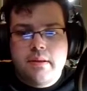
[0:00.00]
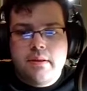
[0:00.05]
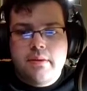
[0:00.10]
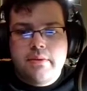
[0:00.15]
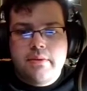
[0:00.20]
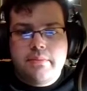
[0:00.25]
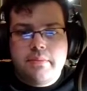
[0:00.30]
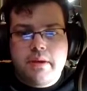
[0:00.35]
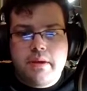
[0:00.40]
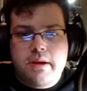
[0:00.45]

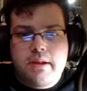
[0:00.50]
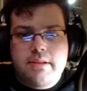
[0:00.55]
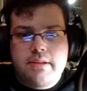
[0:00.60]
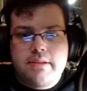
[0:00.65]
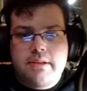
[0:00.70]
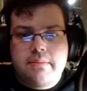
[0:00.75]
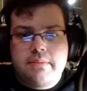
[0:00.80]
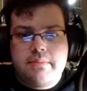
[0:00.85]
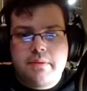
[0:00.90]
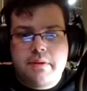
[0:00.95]
some
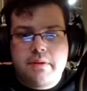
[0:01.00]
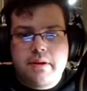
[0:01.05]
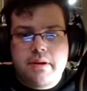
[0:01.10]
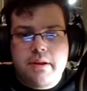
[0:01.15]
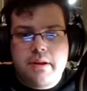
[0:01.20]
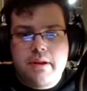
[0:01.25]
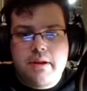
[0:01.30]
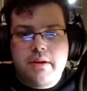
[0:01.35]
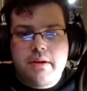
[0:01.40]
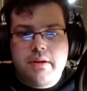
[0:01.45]
concept art
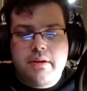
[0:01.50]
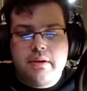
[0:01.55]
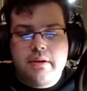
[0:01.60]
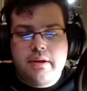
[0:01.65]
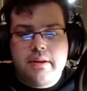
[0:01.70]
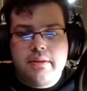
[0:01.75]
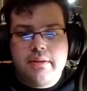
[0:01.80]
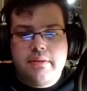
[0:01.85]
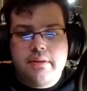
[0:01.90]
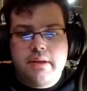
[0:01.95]
here,
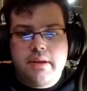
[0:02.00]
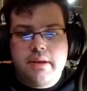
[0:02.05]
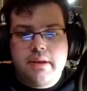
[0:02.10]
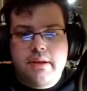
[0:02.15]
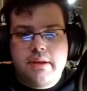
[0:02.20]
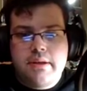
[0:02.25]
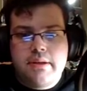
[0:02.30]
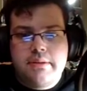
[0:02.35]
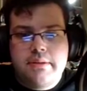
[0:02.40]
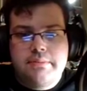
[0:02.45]
and
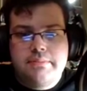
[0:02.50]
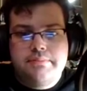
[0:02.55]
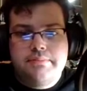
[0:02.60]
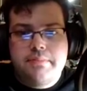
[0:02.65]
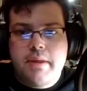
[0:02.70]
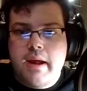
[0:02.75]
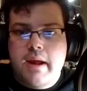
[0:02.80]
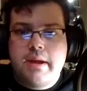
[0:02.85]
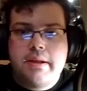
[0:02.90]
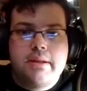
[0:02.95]
uh,
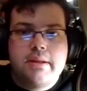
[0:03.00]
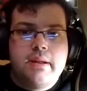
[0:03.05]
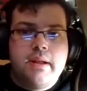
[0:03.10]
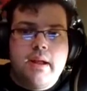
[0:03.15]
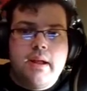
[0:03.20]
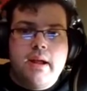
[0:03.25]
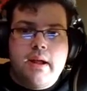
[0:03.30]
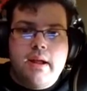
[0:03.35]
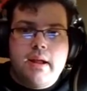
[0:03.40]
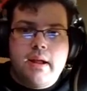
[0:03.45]
yeah,
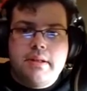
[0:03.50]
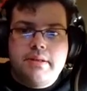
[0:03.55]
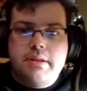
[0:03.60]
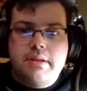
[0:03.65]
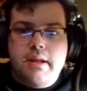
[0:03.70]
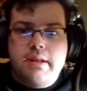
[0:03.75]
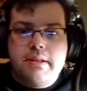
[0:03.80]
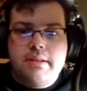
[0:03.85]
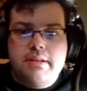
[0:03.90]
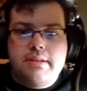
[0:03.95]
yeah,
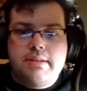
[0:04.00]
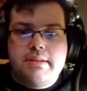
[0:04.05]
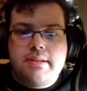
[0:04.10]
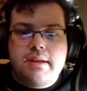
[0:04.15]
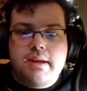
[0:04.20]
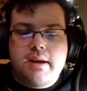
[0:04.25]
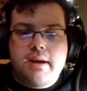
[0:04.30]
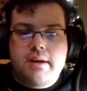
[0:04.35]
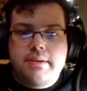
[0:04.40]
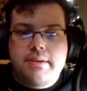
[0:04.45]
it just
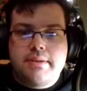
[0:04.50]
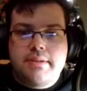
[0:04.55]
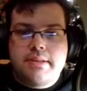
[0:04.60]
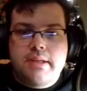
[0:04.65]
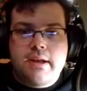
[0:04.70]
sucks.